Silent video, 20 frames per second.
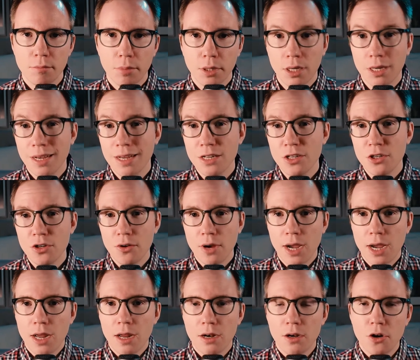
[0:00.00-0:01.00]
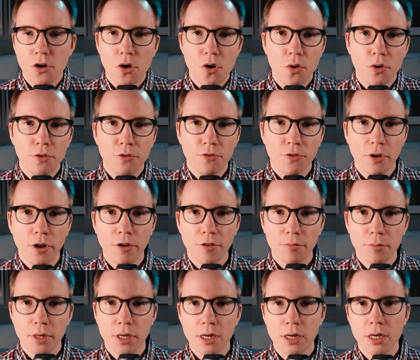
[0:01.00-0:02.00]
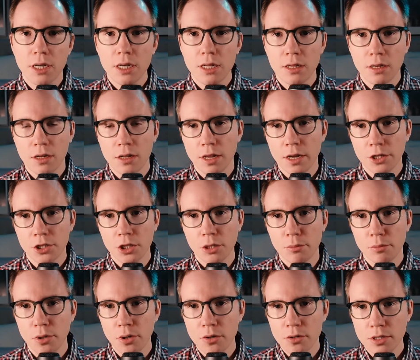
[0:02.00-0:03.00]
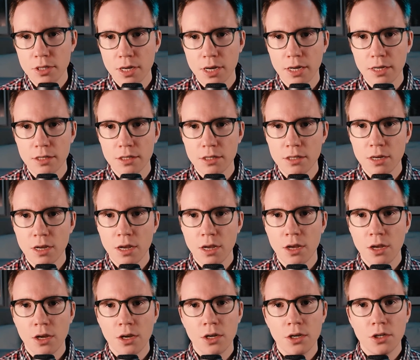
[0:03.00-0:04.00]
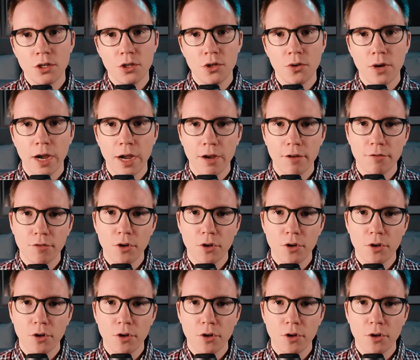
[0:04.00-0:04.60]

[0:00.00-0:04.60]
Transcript: because you had no involvement in the collection process, you have